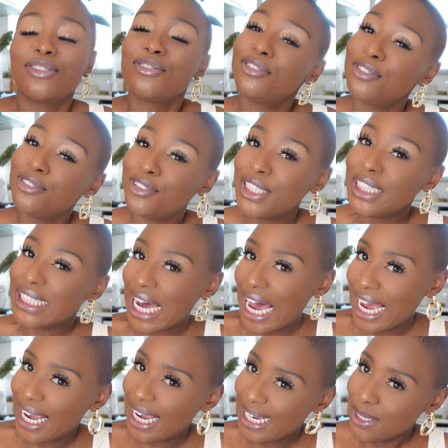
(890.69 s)

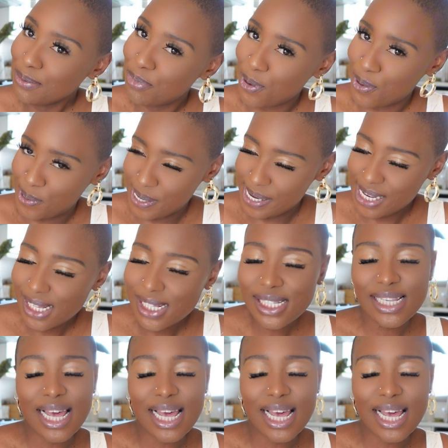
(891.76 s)
59 points,